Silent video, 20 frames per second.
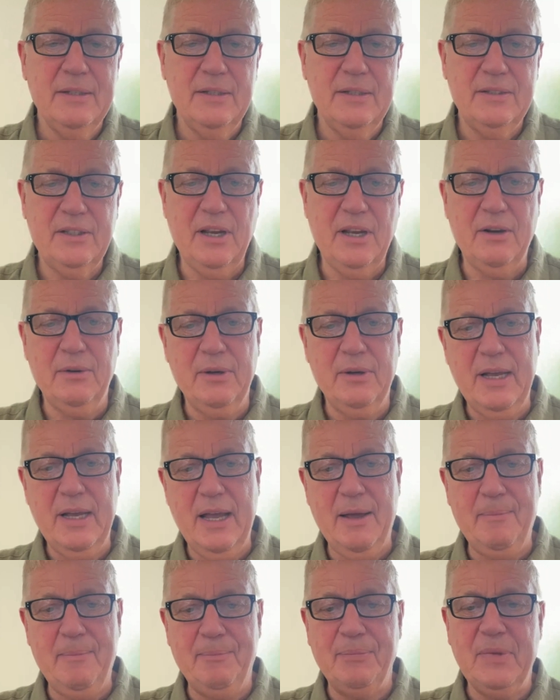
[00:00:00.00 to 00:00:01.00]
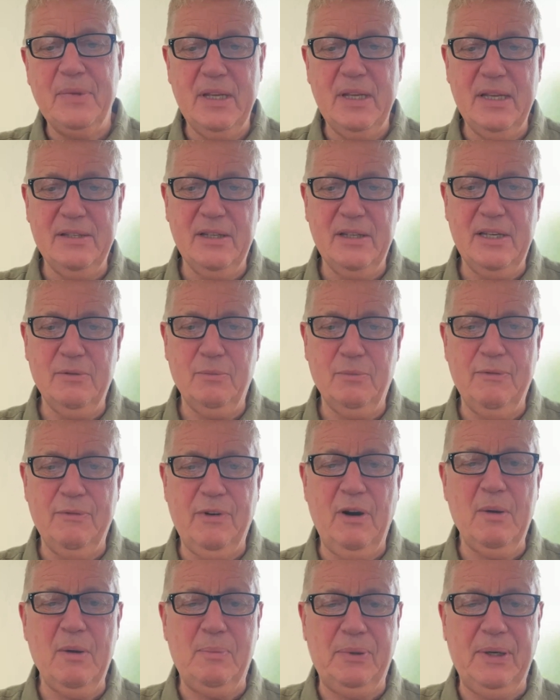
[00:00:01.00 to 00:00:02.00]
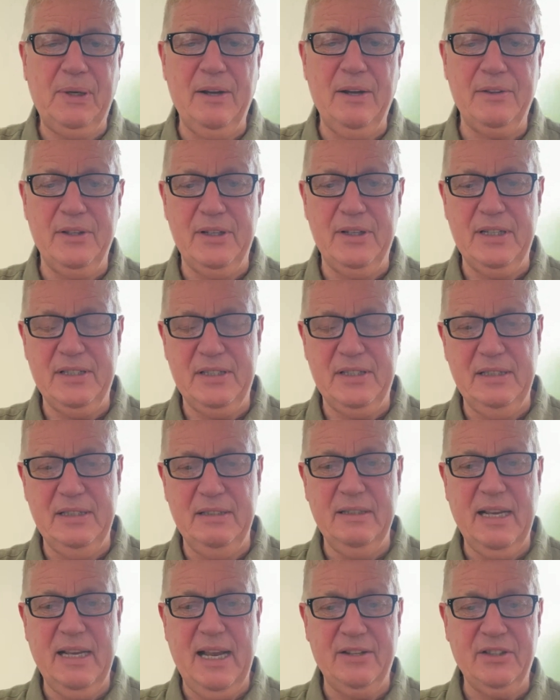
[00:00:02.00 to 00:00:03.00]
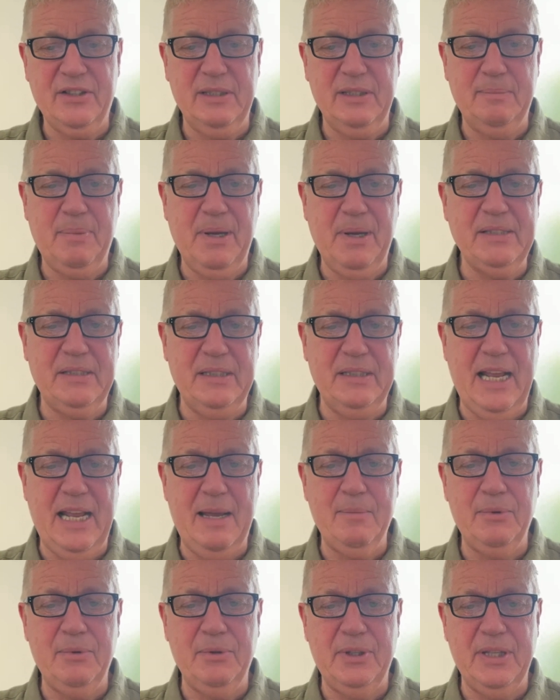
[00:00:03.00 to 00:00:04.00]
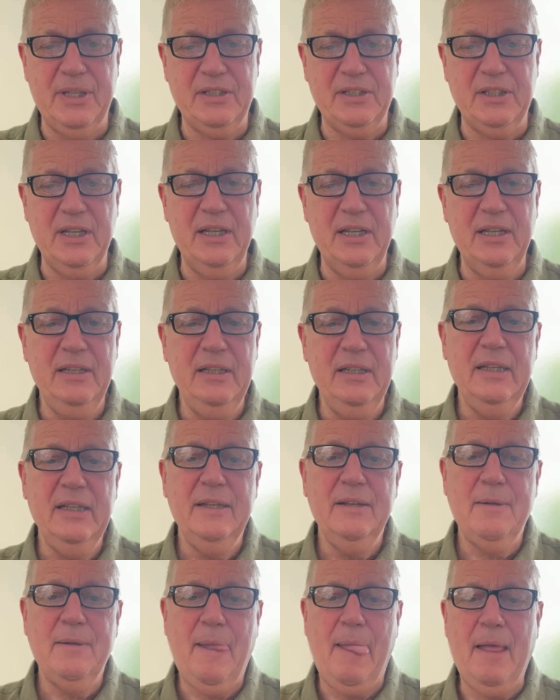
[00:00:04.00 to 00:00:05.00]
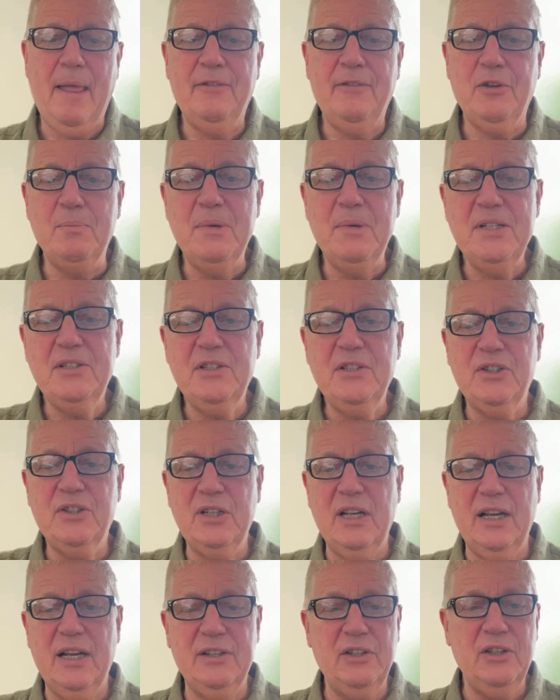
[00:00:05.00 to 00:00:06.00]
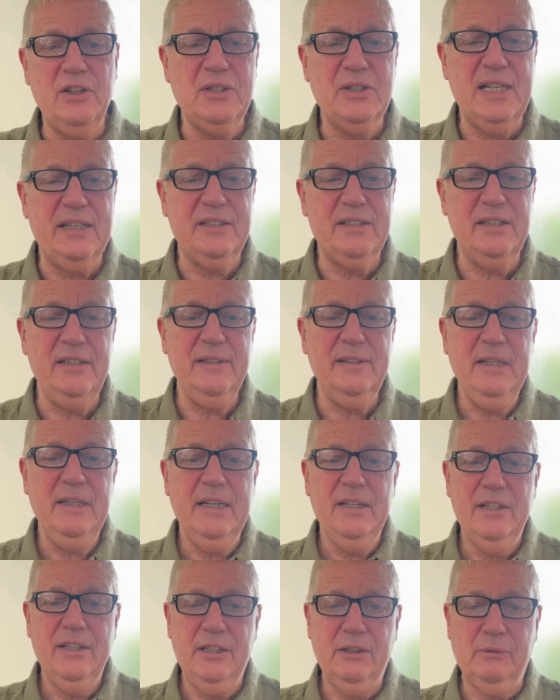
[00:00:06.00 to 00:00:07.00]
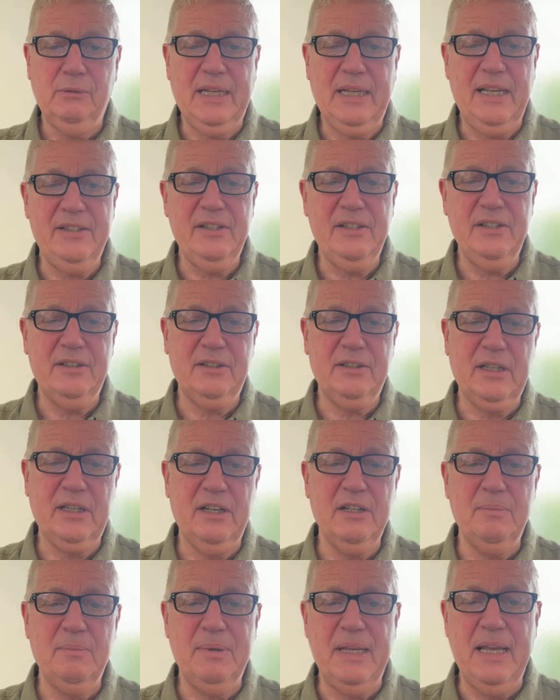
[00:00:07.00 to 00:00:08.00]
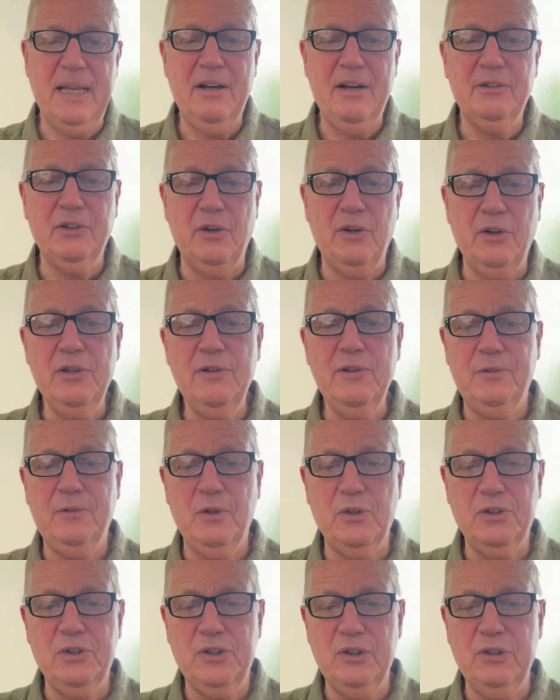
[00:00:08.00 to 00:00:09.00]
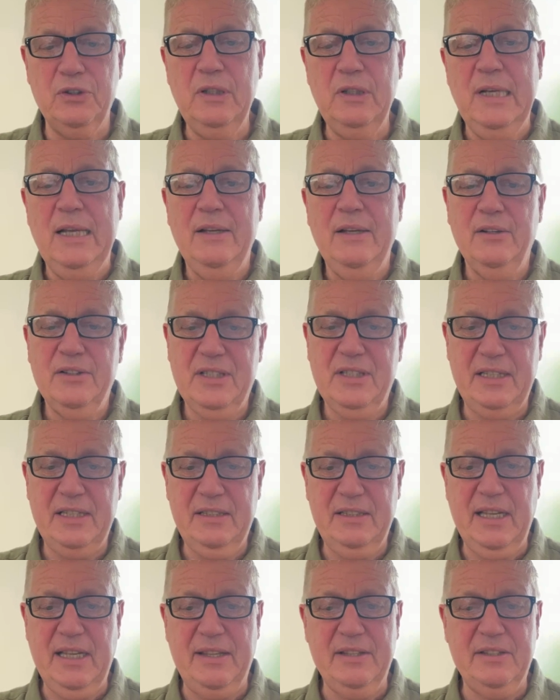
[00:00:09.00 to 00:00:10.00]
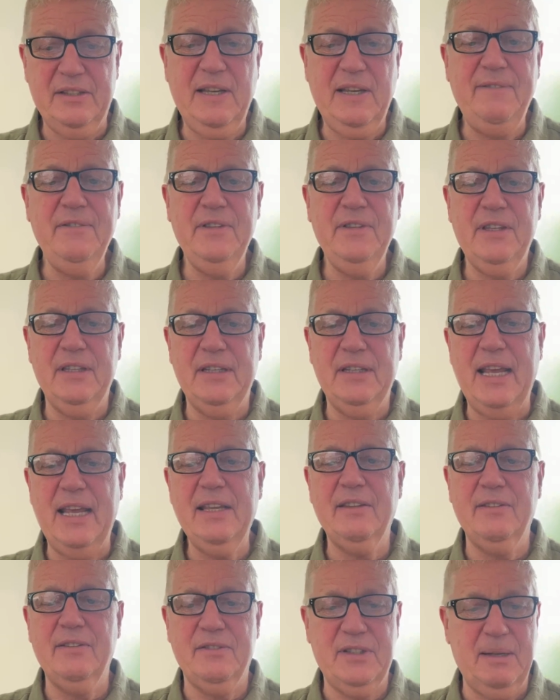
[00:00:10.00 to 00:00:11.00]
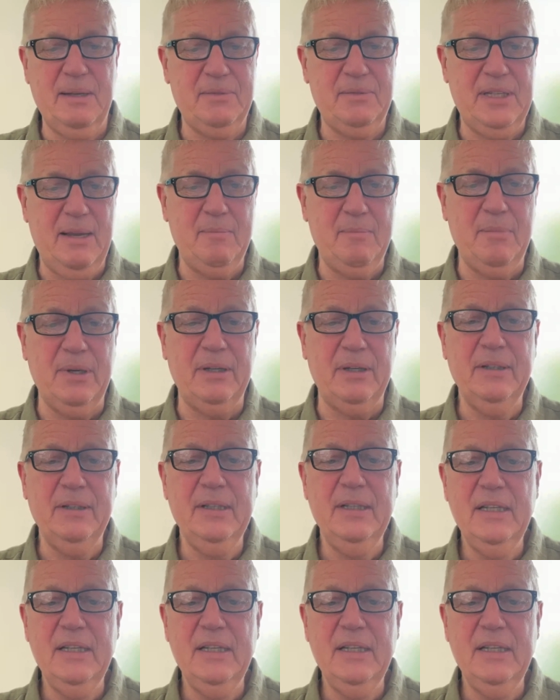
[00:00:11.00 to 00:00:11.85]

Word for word: So um, it, it, we're very proud that it's in actually based in Hamble this year, uh, if you missed the July newsletter, the regatta is going to be held on the foreshore Saturday, the 7th and 8th of September.